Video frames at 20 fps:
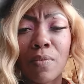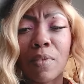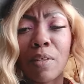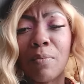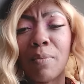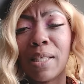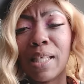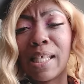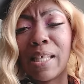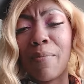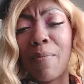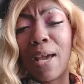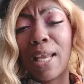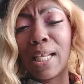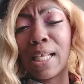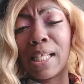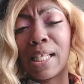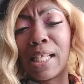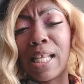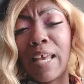But
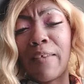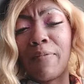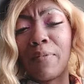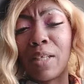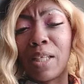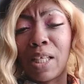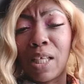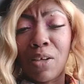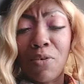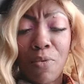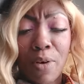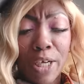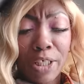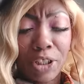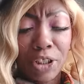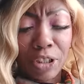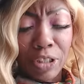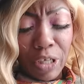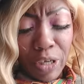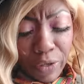somebody is definitely
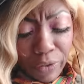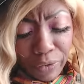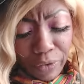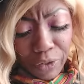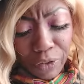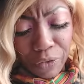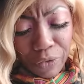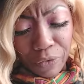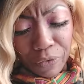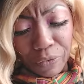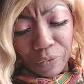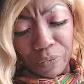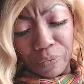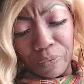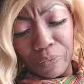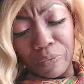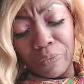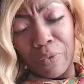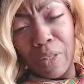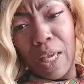crushing on you,
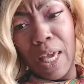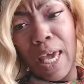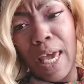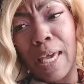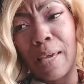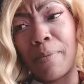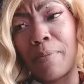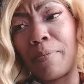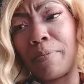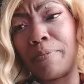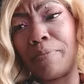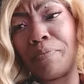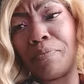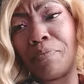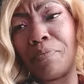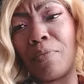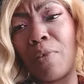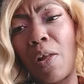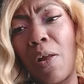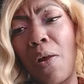okay?
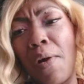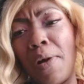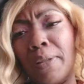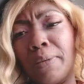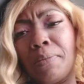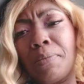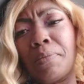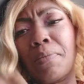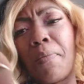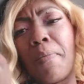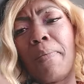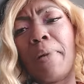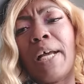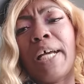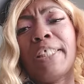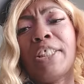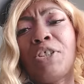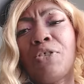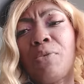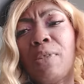
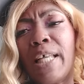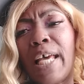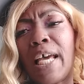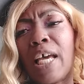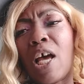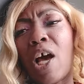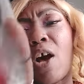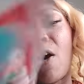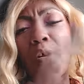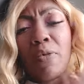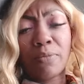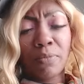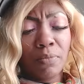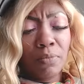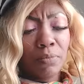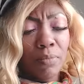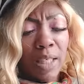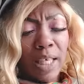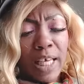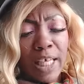Because you let go.
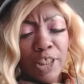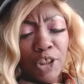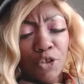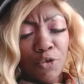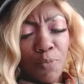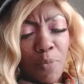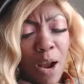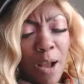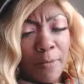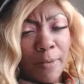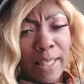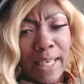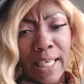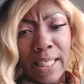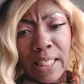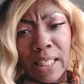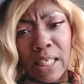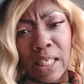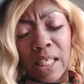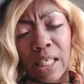Because you probably
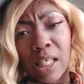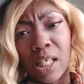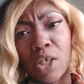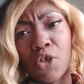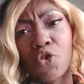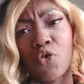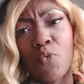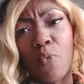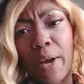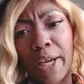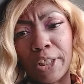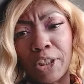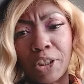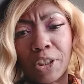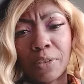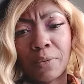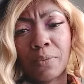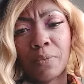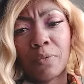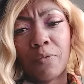ended a
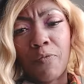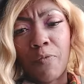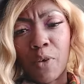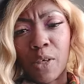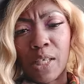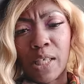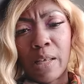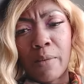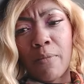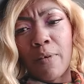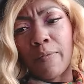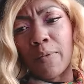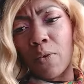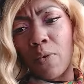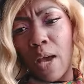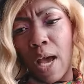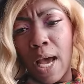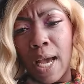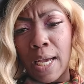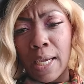situation for some of you
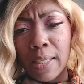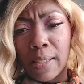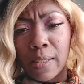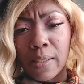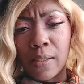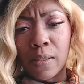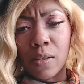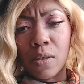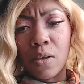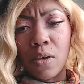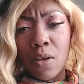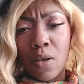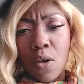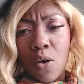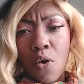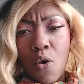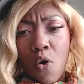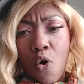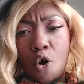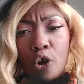guys.
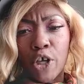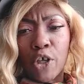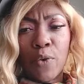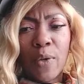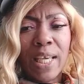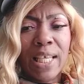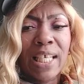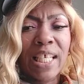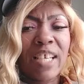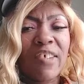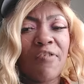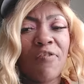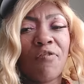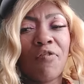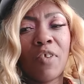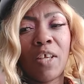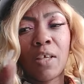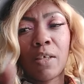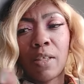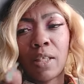Or you ended a
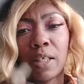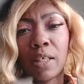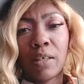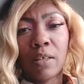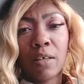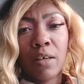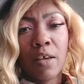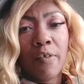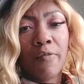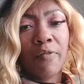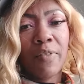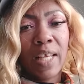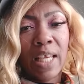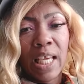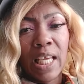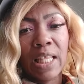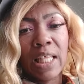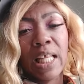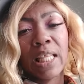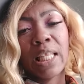feeling of
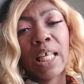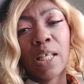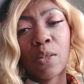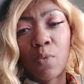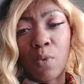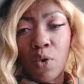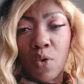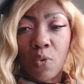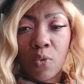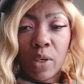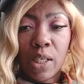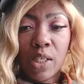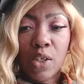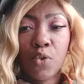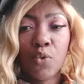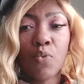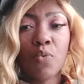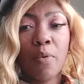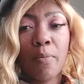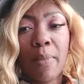thinking that things were going
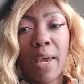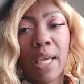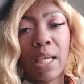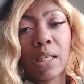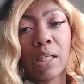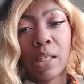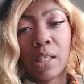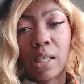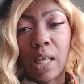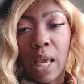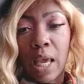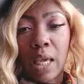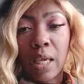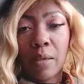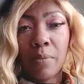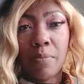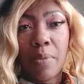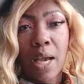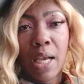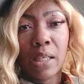to remain the
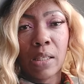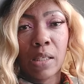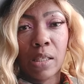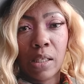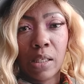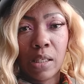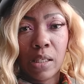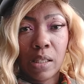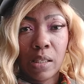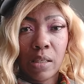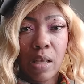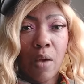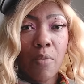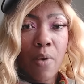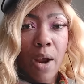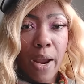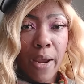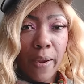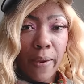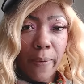same, Pisces. All
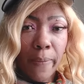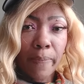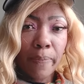right?